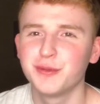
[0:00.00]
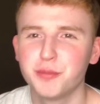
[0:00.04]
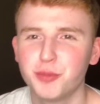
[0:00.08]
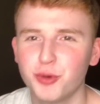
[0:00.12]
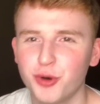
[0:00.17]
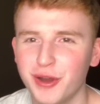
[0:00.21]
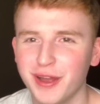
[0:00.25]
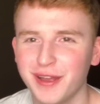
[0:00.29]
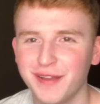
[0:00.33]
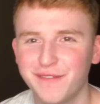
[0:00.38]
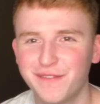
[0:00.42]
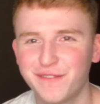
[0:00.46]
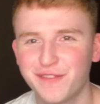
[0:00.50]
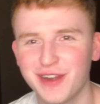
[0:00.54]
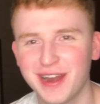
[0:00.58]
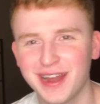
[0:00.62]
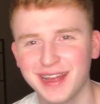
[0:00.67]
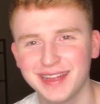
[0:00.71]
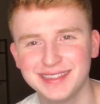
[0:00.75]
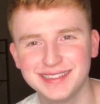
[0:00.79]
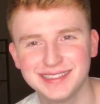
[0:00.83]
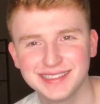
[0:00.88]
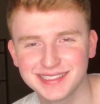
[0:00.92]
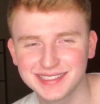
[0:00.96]
your
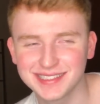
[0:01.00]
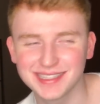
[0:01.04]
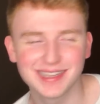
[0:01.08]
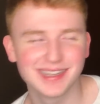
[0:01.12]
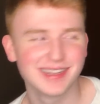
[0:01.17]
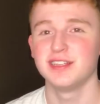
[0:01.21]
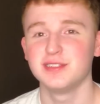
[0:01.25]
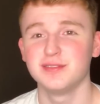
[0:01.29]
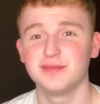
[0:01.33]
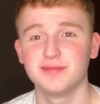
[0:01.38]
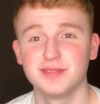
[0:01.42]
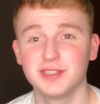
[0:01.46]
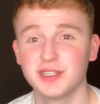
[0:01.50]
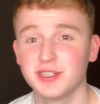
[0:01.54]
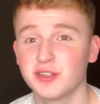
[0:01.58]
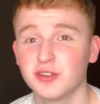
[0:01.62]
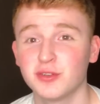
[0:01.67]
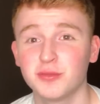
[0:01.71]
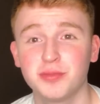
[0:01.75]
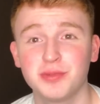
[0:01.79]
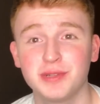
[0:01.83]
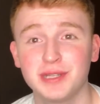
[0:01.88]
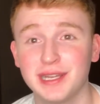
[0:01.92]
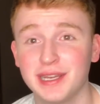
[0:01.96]
boyfriends, and you
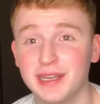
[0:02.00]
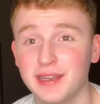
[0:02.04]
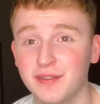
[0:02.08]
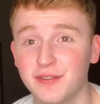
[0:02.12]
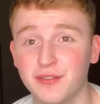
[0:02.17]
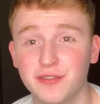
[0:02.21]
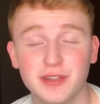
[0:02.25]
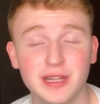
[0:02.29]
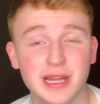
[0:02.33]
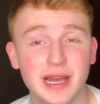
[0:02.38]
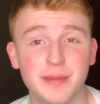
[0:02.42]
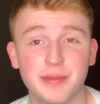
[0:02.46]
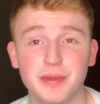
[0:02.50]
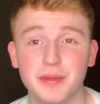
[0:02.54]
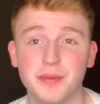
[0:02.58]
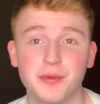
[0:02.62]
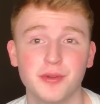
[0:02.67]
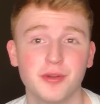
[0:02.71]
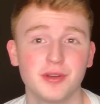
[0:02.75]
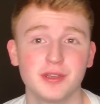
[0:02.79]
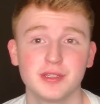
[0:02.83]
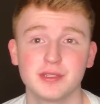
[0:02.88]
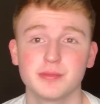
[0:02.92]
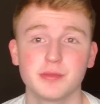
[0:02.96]
know, play Flappy
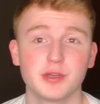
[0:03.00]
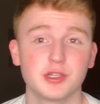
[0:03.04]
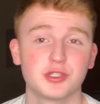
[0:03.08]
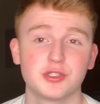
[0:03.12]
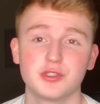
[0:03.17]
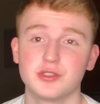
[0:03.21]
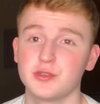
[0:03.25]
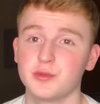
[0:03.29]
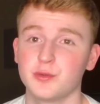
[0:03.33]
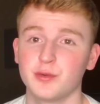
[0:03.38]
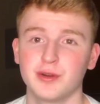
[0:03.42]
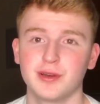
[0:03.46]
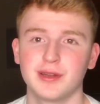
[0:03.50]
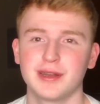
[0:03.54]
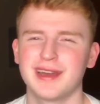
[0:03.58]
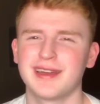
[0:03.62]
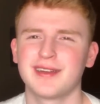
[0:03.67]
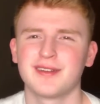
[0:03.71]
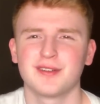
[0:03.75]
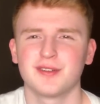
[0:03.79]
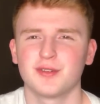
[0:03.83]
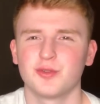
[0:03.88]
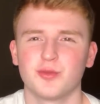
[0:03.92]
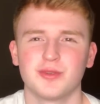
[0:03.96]
Bird as much as you want.
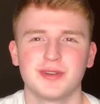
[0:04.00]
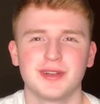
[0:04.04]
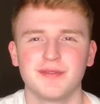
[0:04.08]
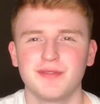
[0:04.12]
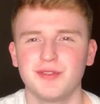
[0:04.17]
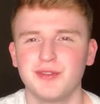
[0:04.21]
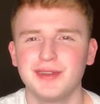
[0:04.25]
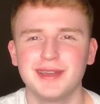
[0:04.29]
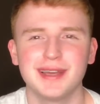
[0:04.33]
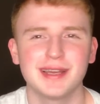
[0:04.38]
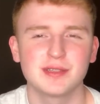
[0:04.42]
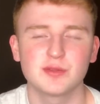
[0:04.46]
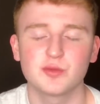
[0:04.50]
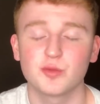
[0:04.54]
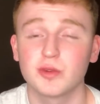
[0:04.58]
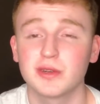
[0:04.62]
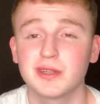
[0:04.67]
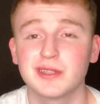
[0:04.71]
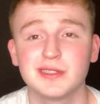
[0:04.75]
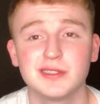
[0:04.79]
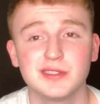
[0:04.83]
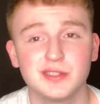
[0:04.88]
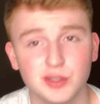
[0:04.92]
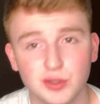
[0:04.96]
I don't know, whatever you guys
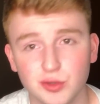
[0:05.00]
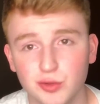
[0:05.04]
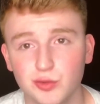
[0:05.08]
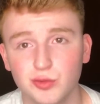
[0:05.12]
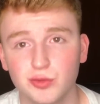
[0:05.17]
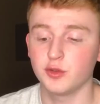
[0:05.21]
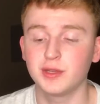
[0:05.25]
want to do.